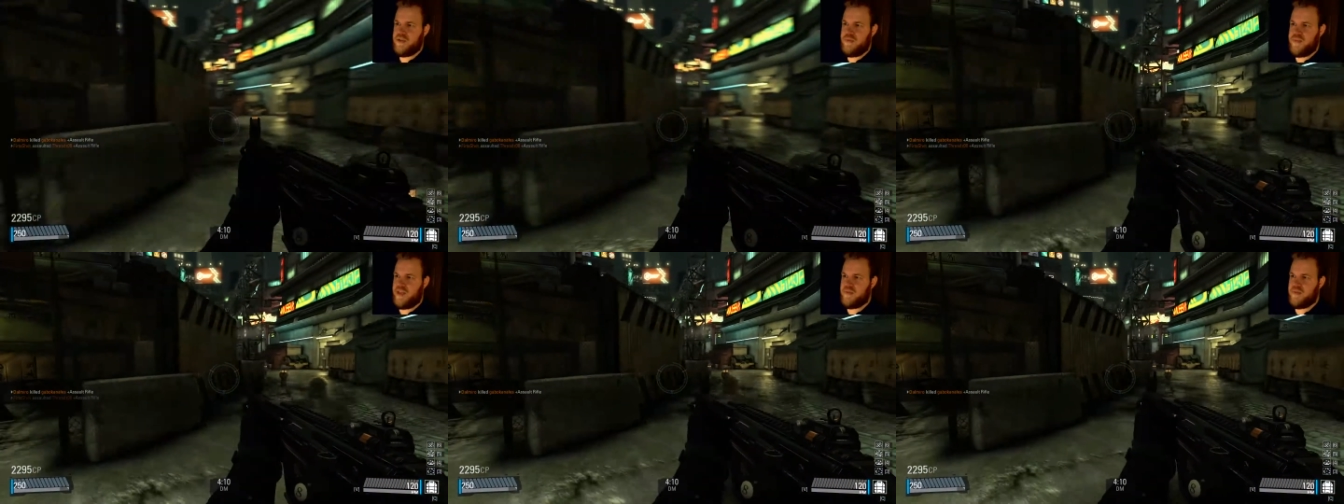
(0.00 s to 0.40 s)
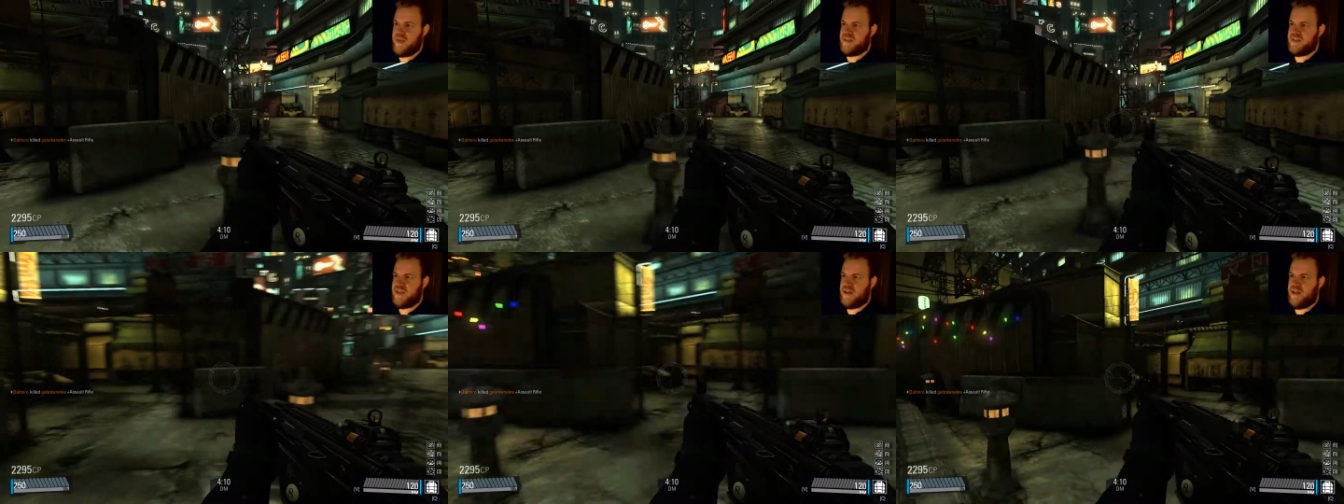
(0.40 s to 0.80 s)
assume that
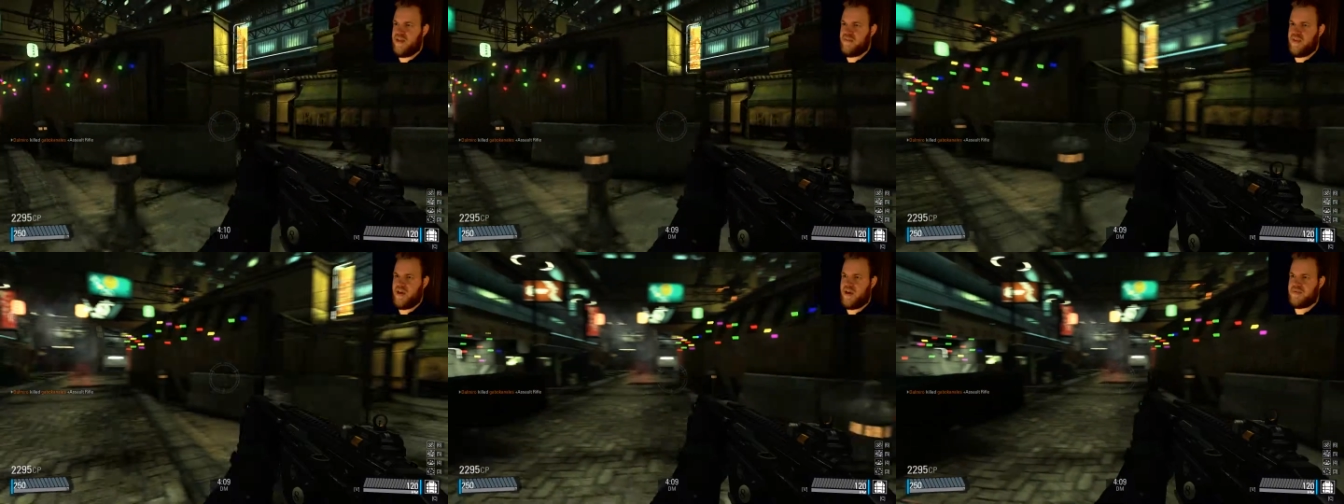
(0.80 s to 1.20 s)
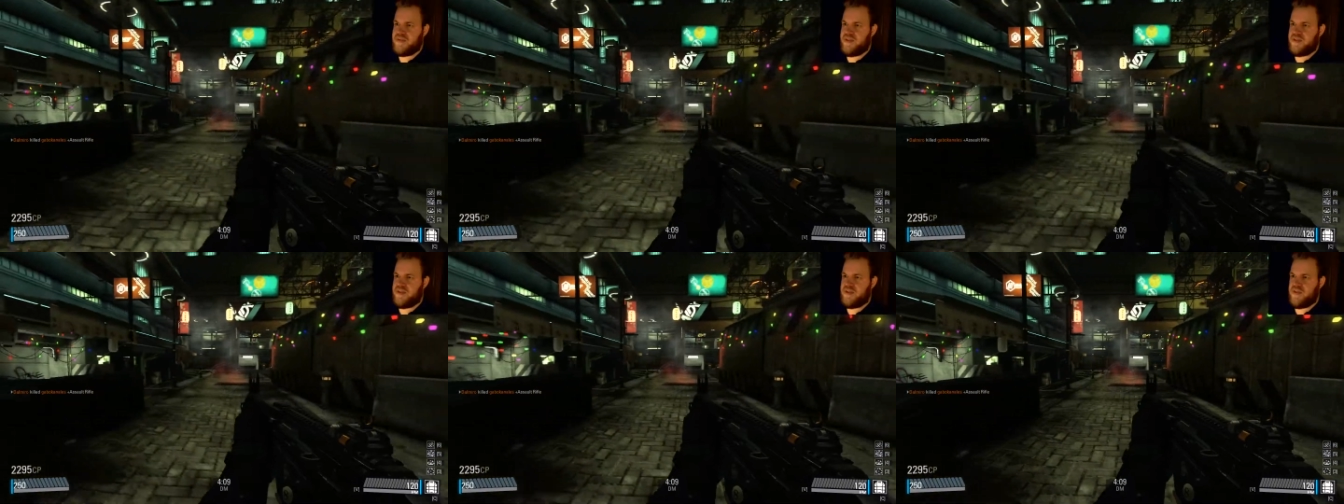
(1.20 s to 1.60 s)
means I'll have the
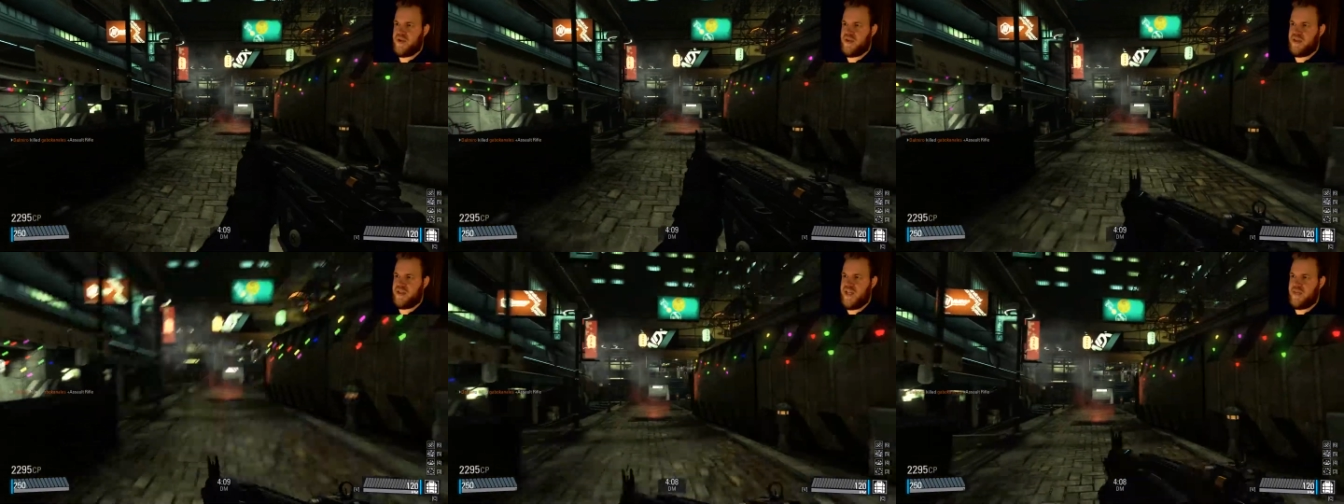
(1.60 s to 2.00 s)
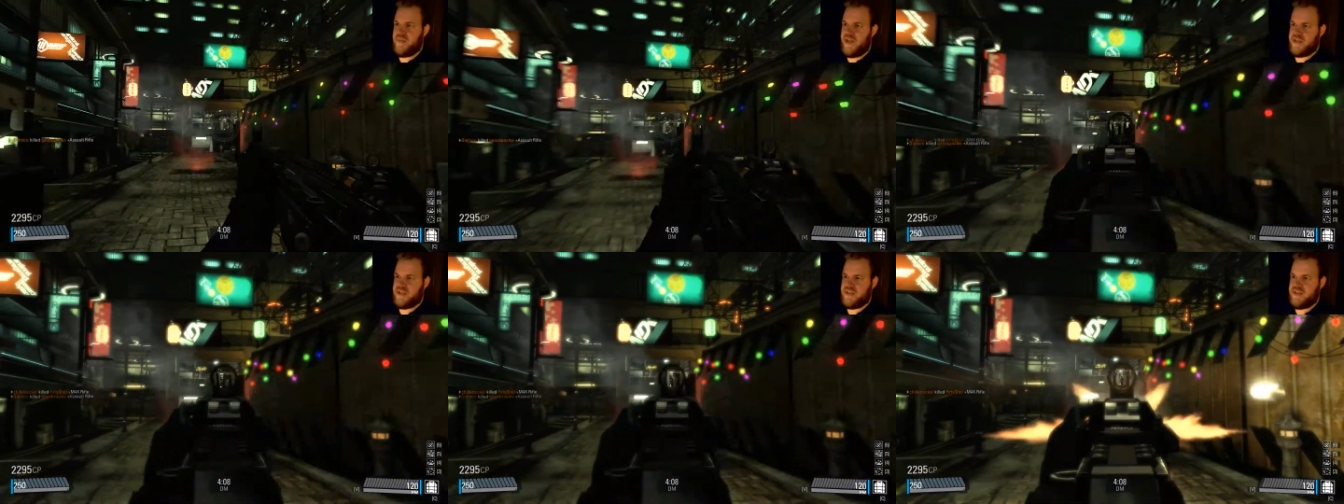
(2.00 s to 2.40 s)
option to join
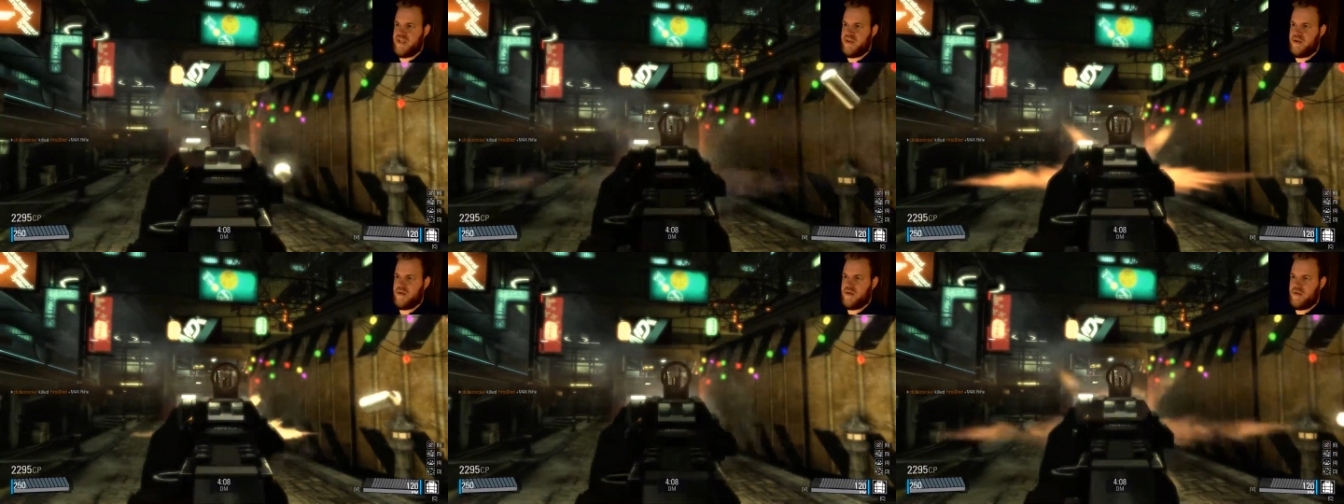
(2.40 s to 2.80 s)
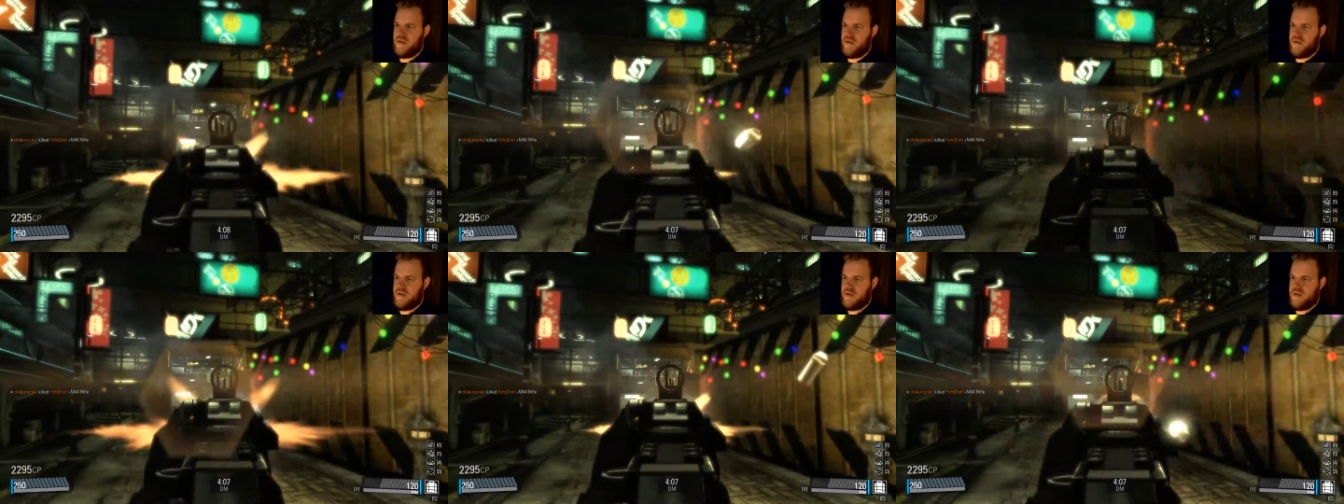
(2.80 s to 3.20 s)
clan matches now.
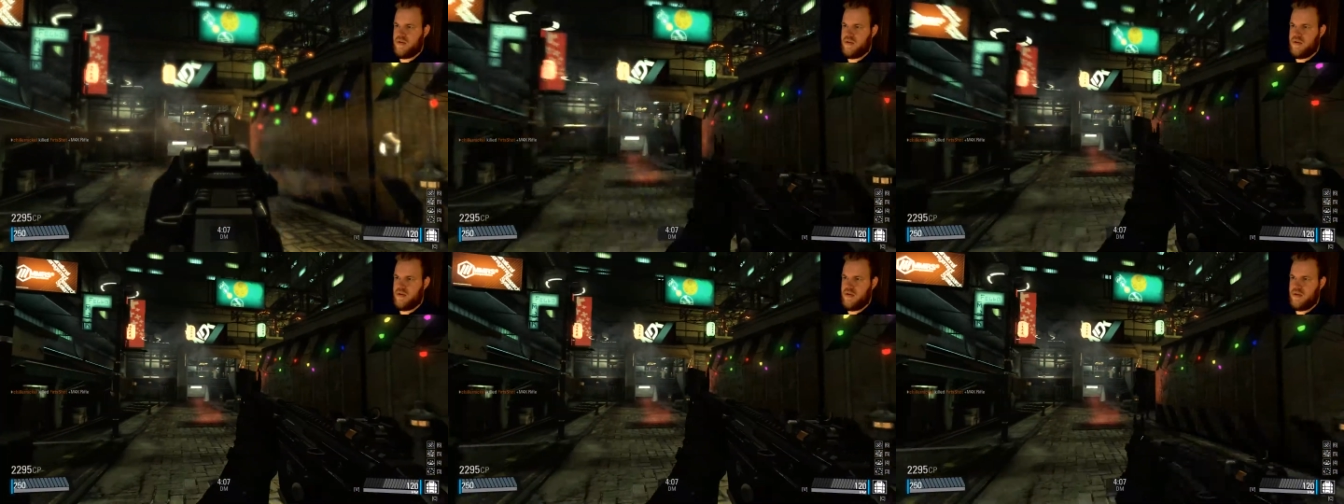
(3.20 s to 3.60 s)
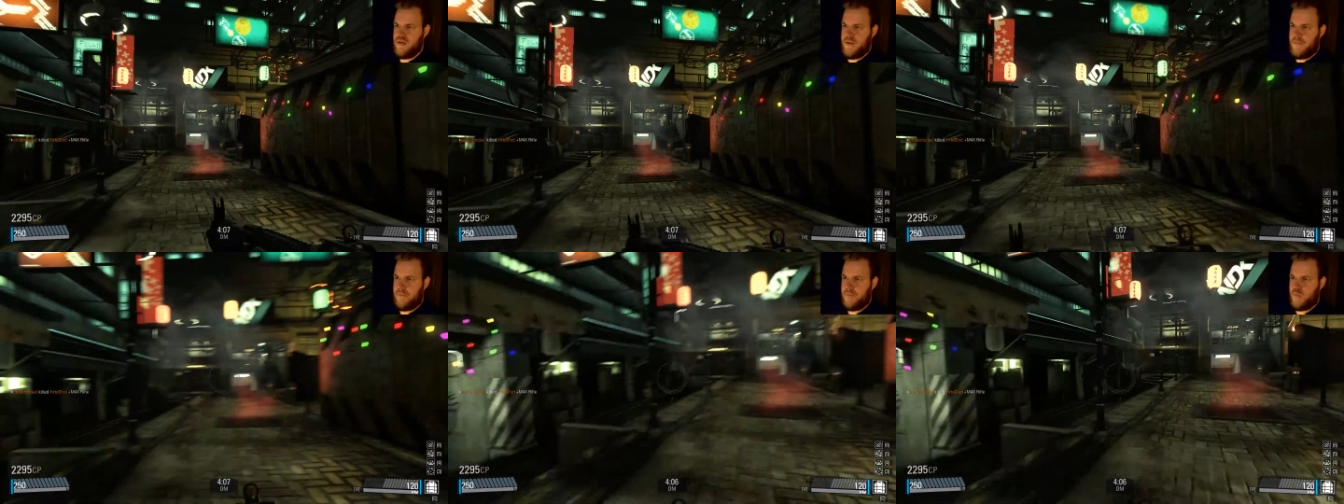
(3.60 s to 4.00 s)

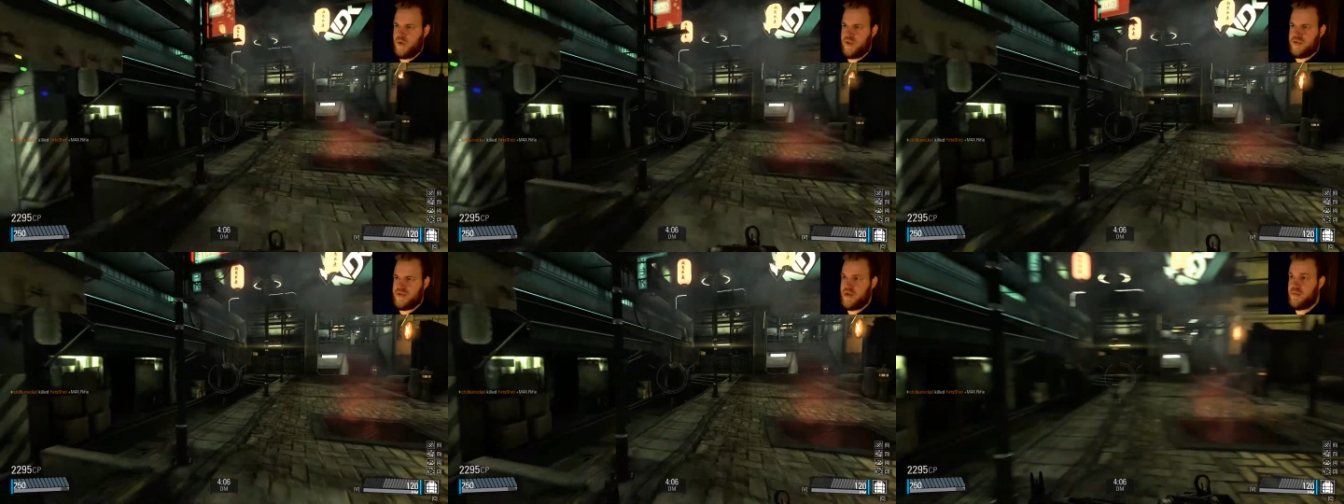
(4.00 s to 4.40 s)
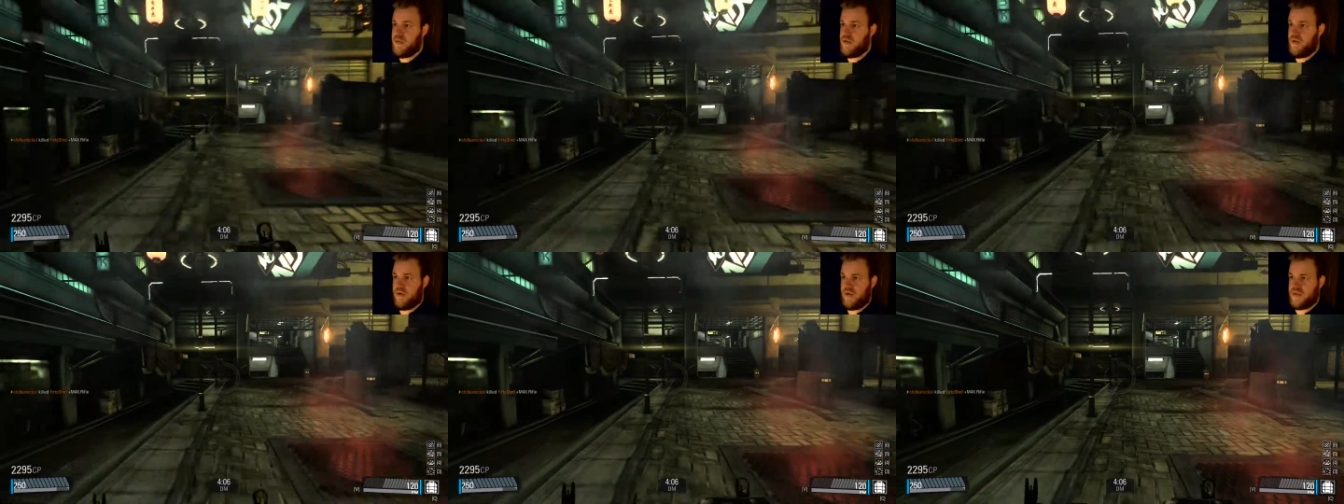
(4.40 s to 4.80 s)
Which could
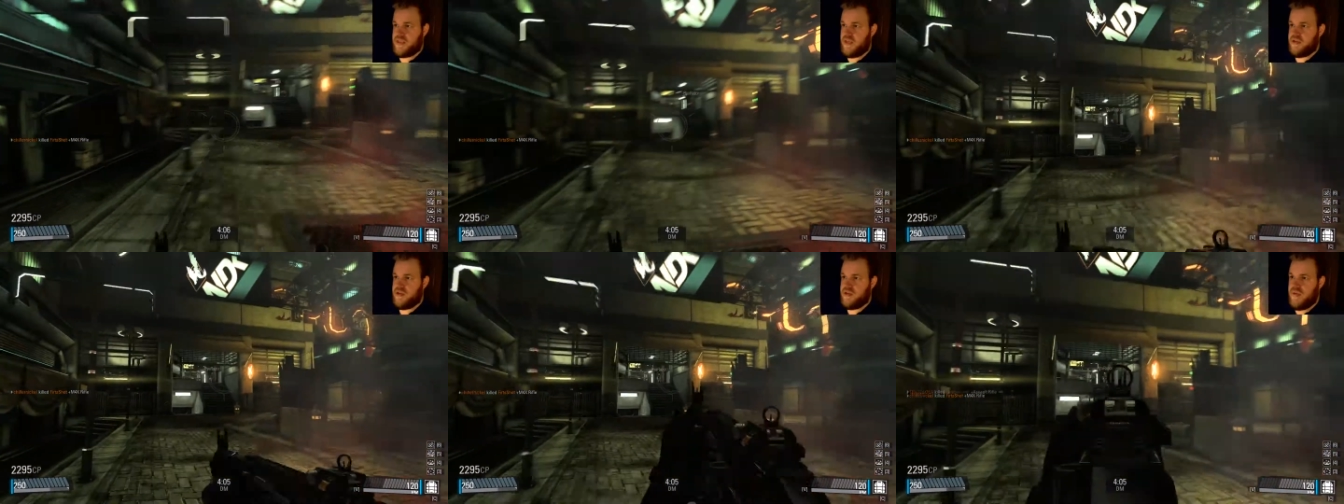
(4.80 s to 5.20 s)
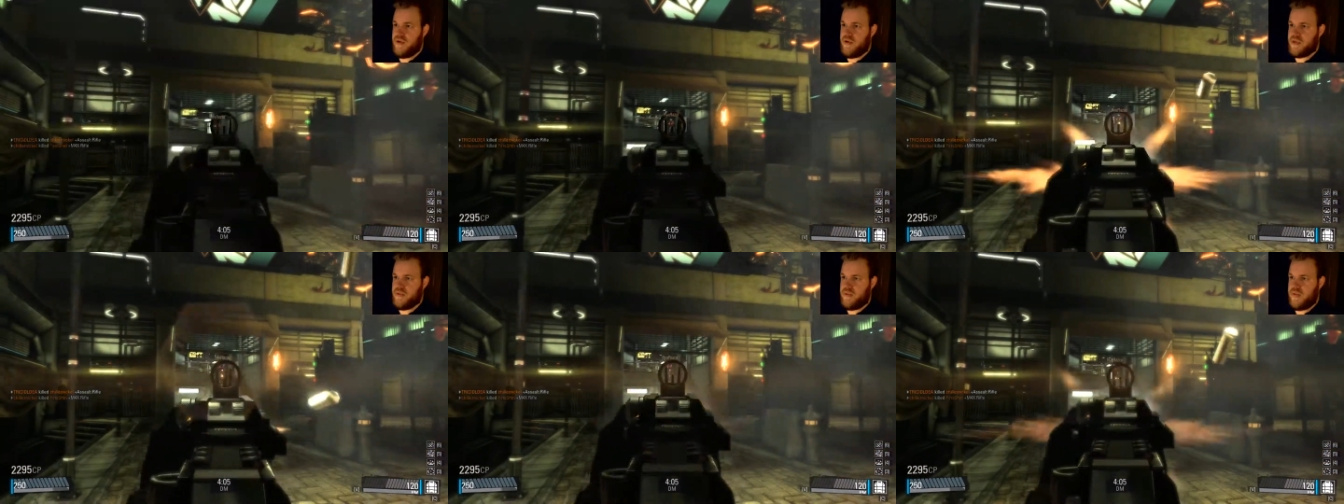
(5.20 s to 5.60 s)
be cool, because I assume
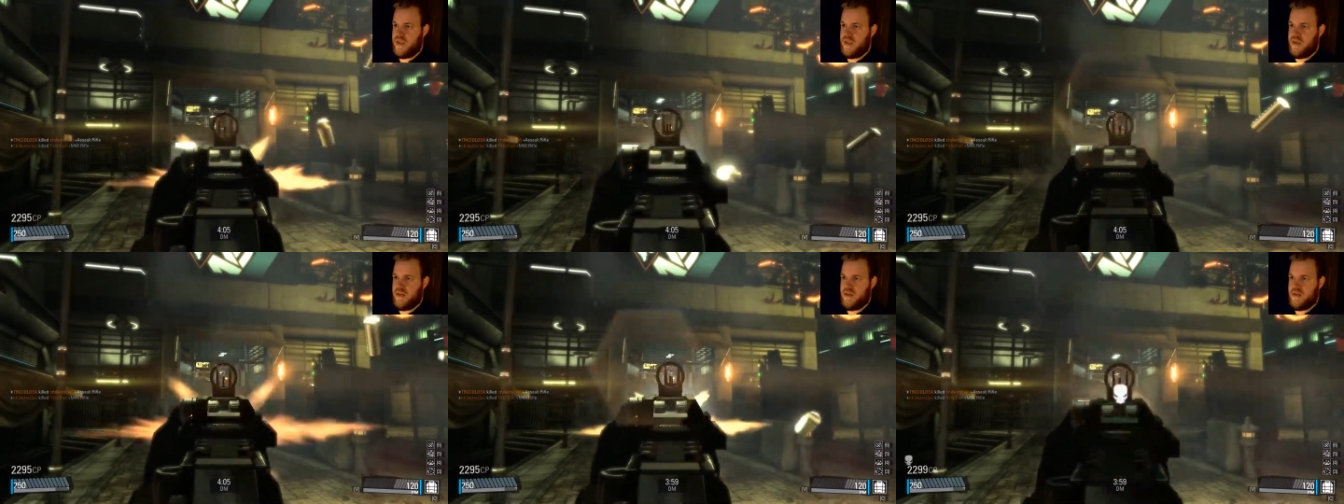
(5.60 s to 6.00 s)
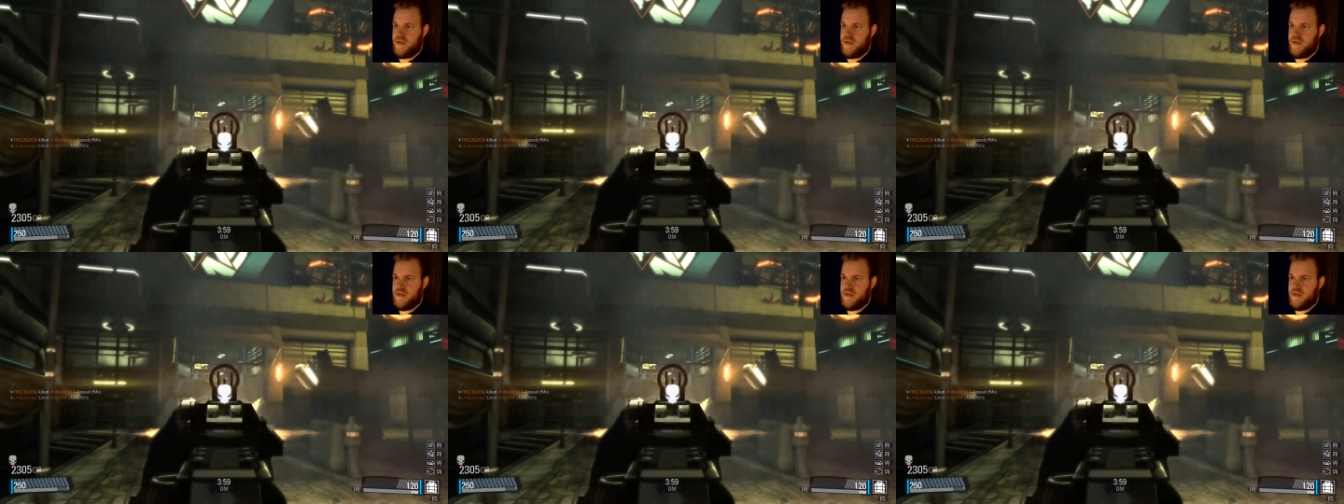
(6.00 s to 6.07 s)
those will be